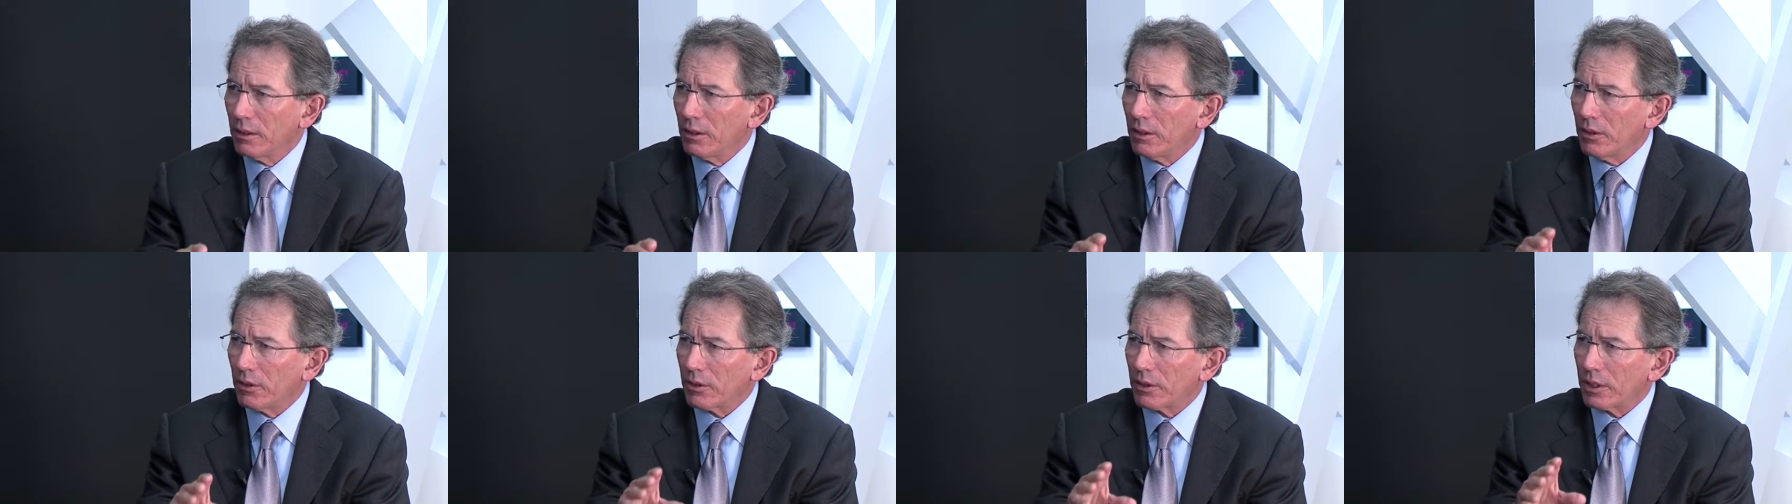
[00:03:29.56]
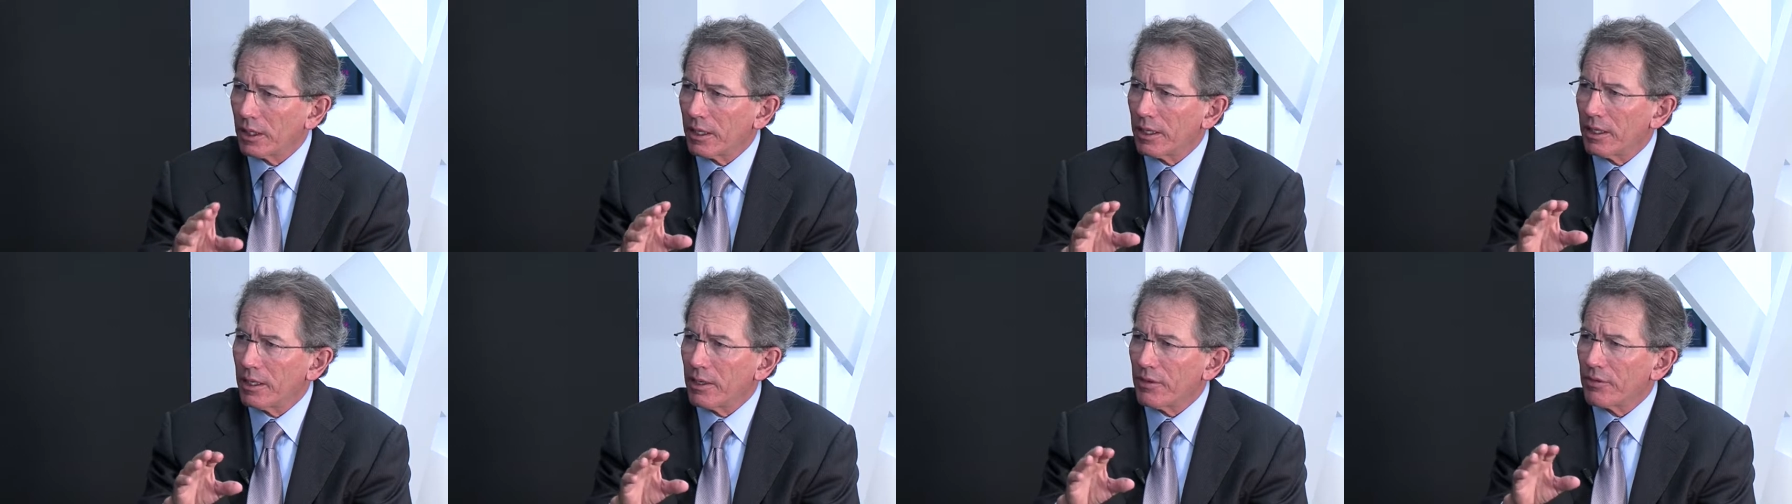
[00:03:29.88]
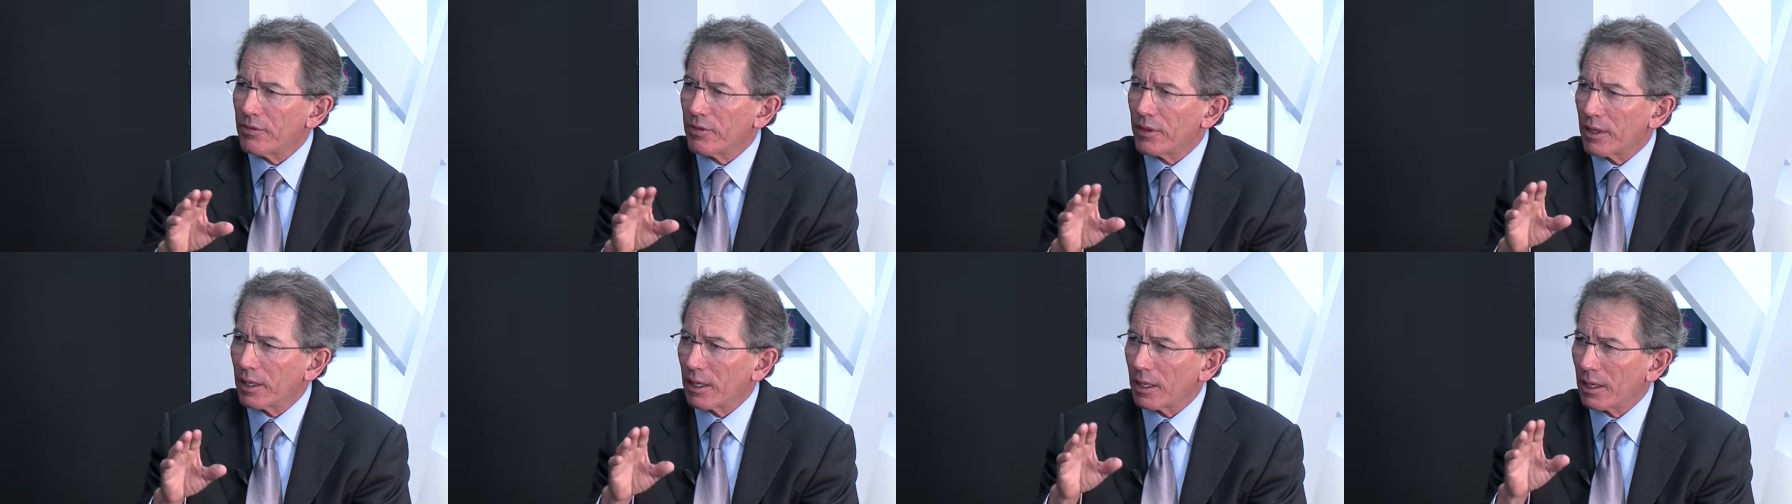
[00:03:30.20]
okay,
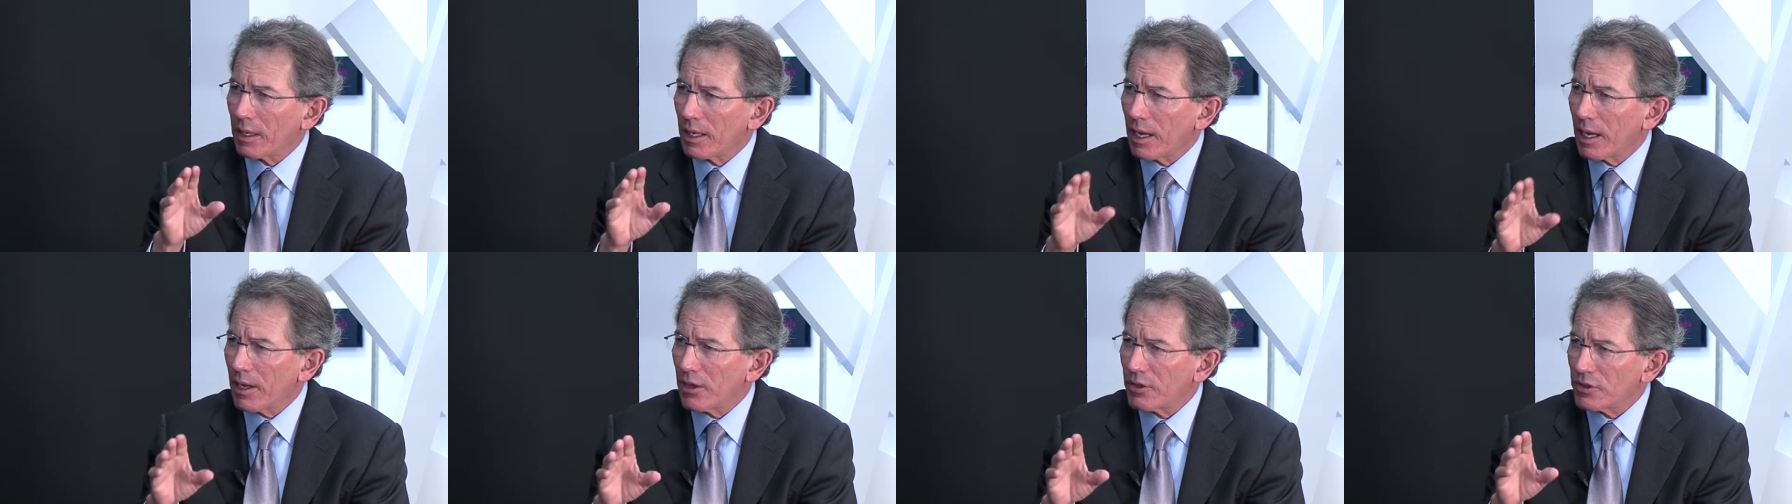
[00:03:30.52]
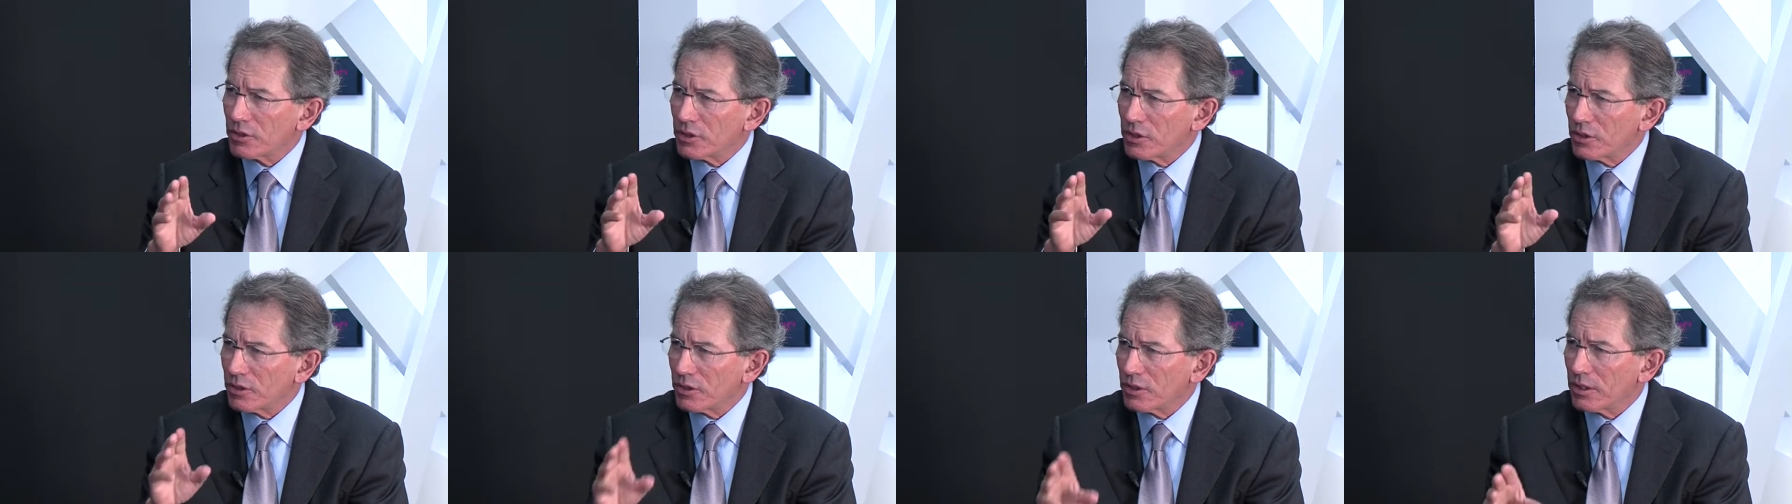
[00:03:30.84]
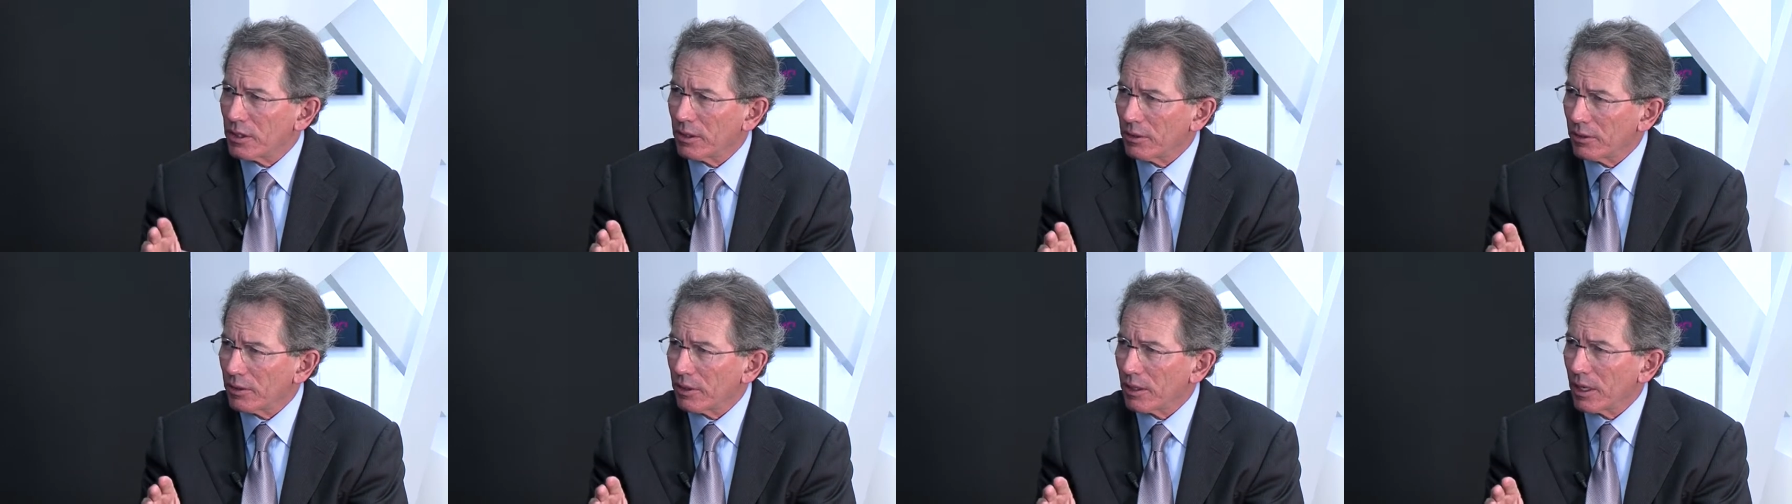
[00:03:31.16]
that allows utility